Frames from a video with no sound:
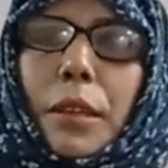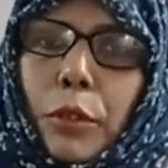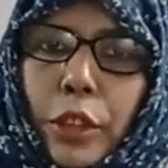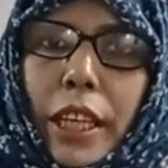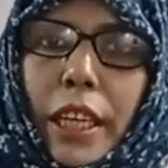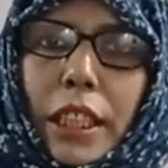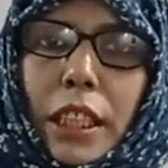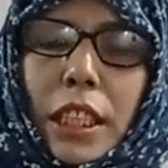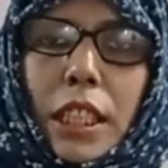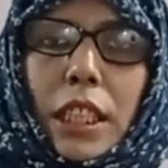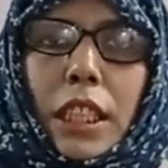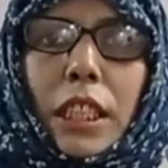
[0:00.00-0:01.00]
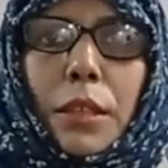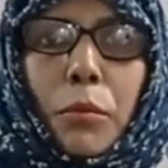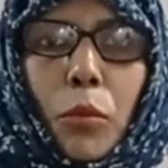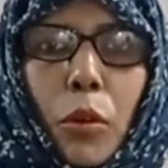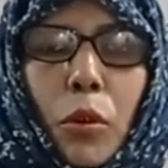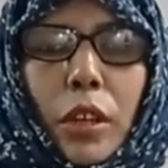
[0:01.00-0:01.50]
communication is a
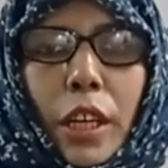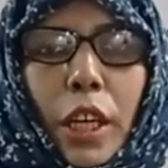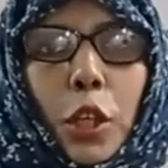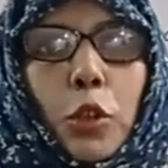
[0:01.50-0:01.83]
mode